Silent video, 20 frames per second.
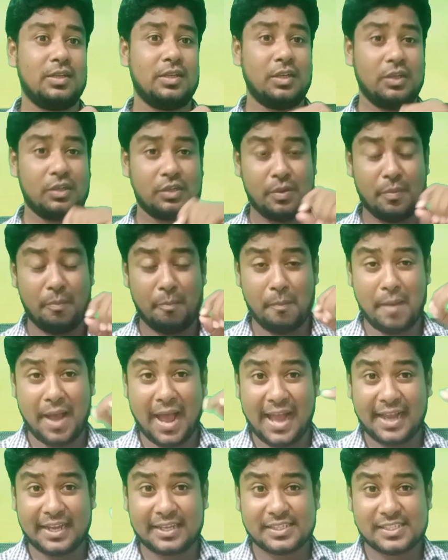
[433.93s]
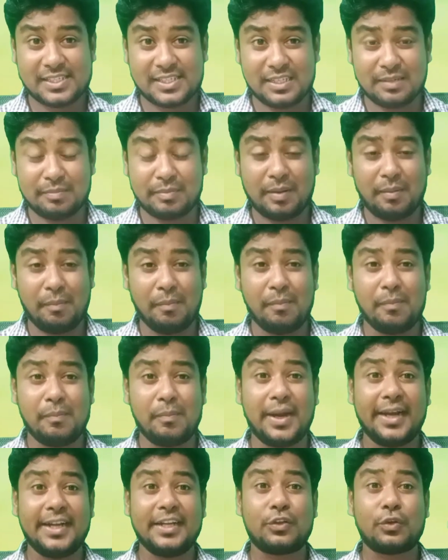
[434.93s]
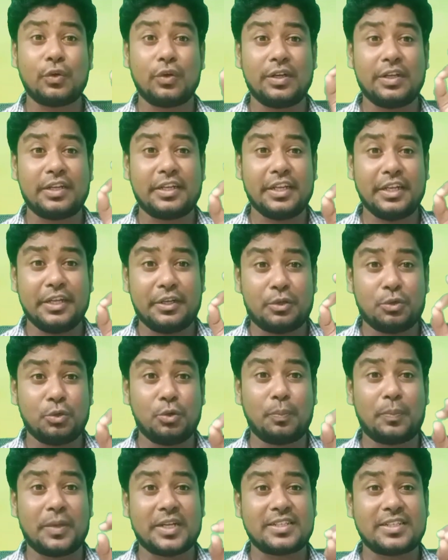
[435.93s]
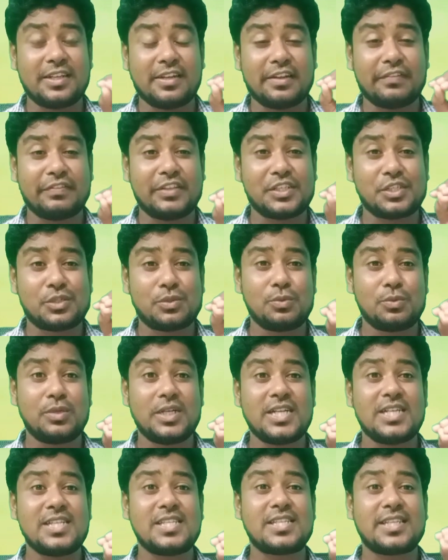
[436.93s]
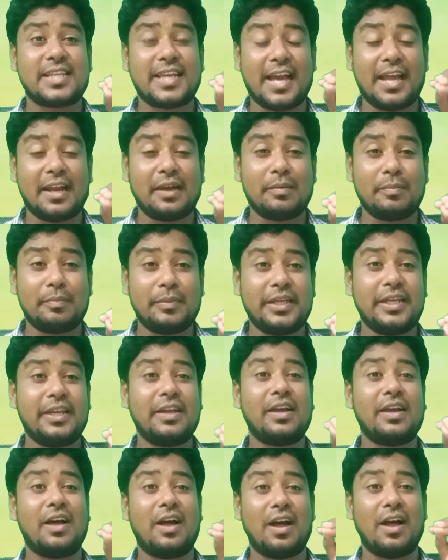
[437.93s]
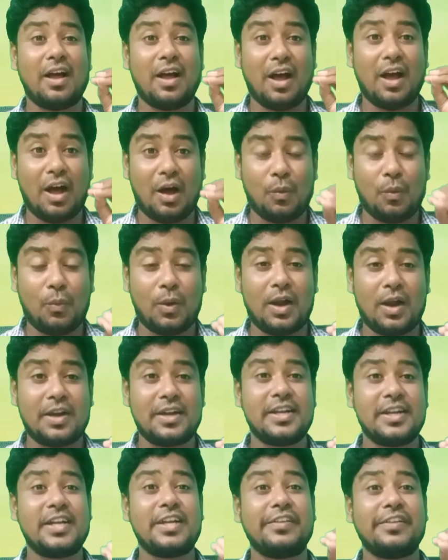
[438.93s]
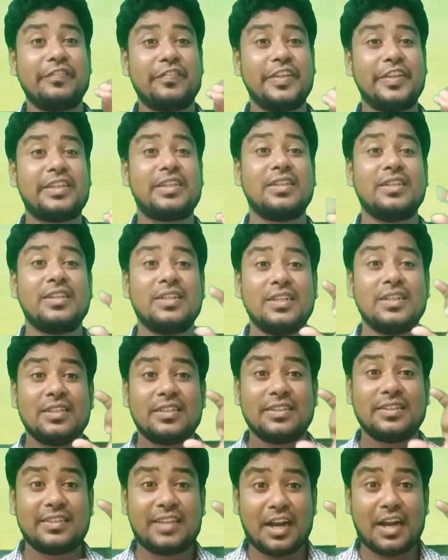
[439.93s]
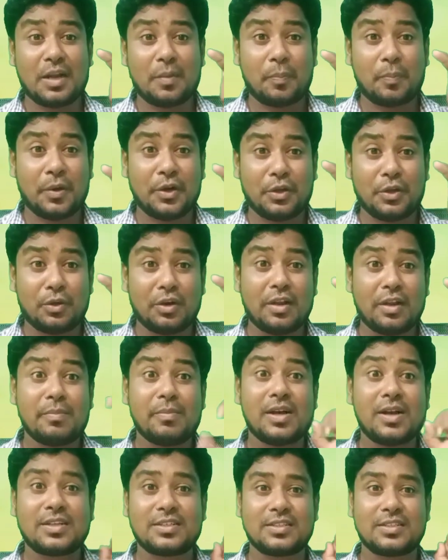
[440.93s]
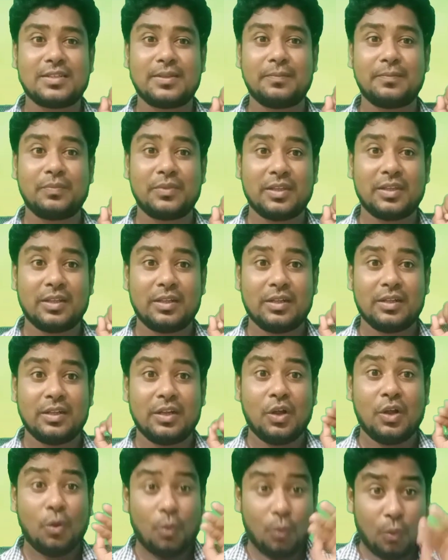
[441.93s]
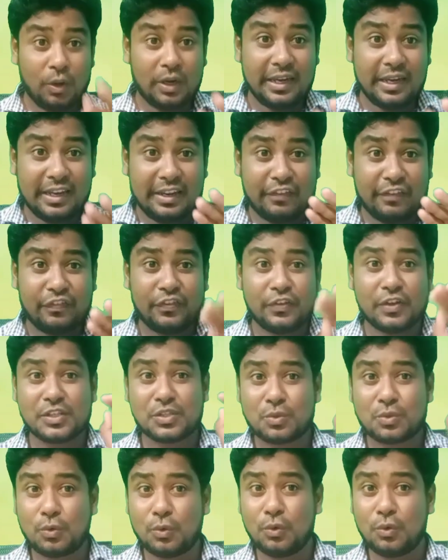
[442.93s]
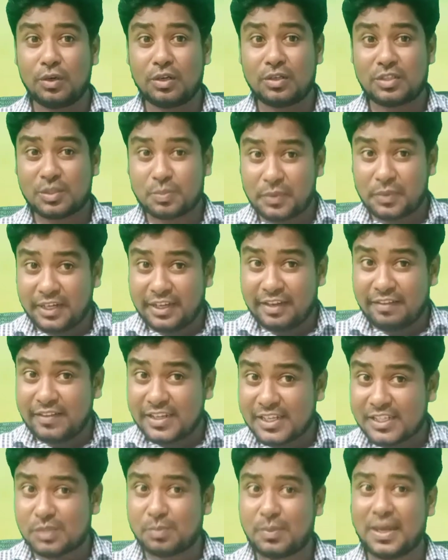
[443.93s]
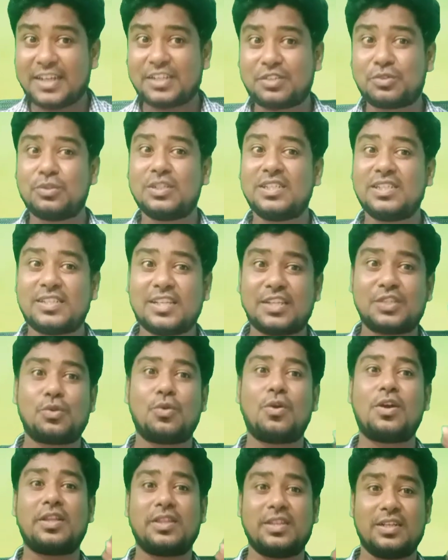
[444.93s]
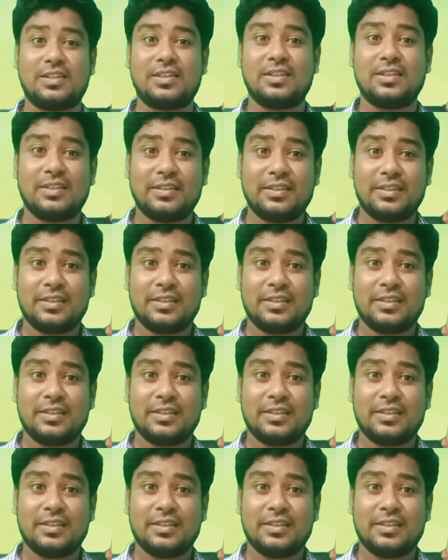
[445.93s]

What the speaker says: So maximum by 22% of the students can be awarded with that particular marks. Only if your school's previous batch students has got that.